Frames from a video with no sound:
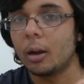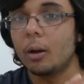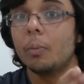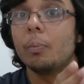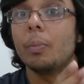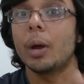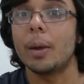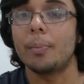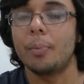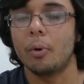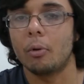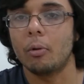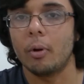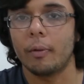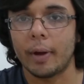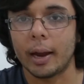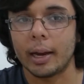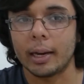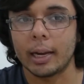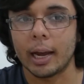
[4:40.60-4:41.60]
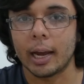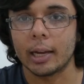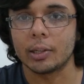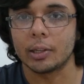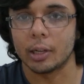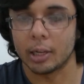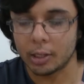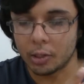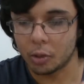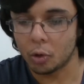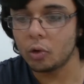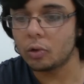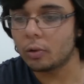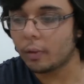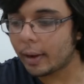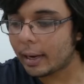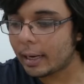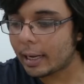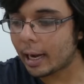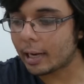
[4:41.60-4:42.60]
people with ADHD, students with
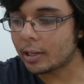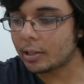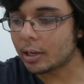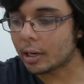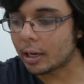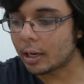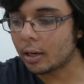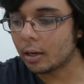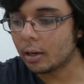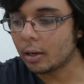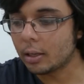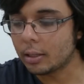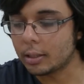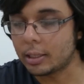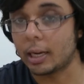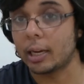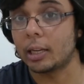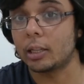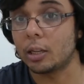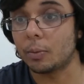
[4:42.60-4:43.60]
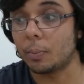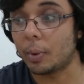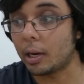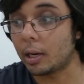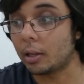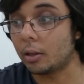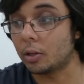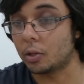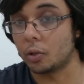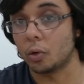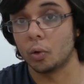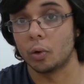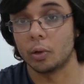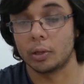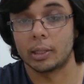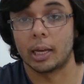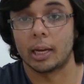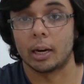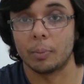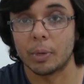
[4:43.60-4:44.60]
ADHD, tend to be the students
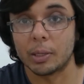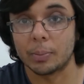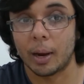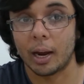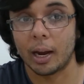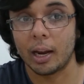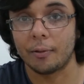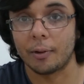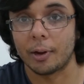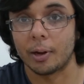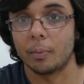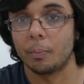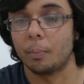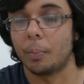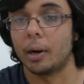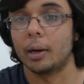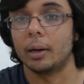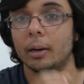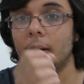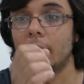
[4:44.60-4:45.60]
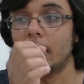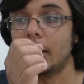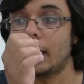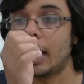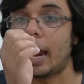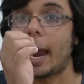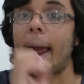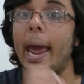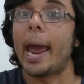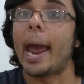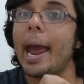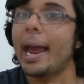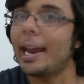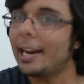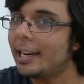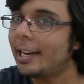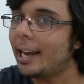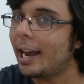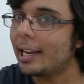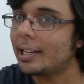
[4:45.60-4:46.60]
that are misbehaving. But
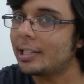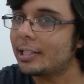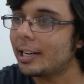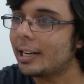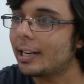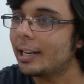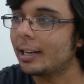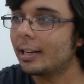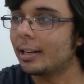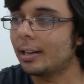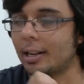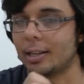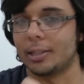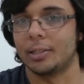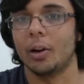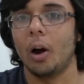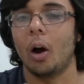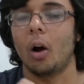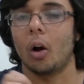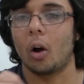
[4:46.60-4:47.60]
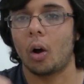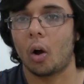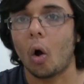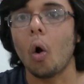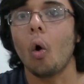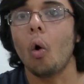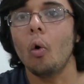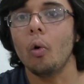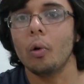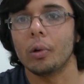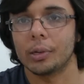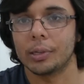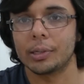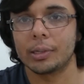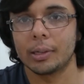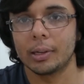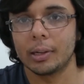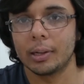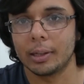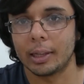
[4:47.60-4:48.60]
ADHD does not
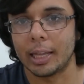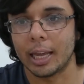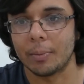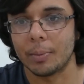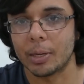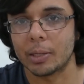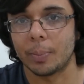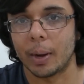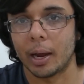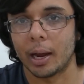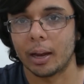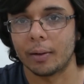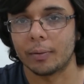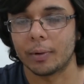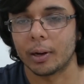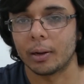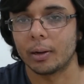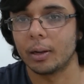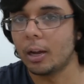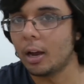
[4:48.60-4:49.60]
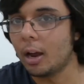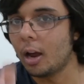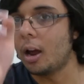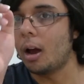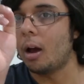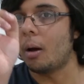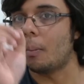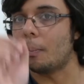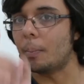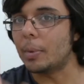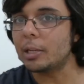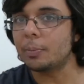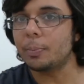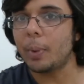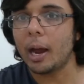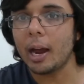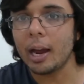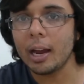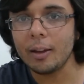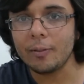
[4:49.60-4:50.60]
cause their misbehavior.
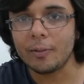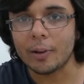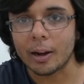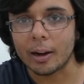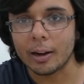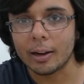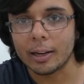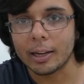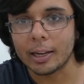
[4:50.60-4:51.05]
Misbehavior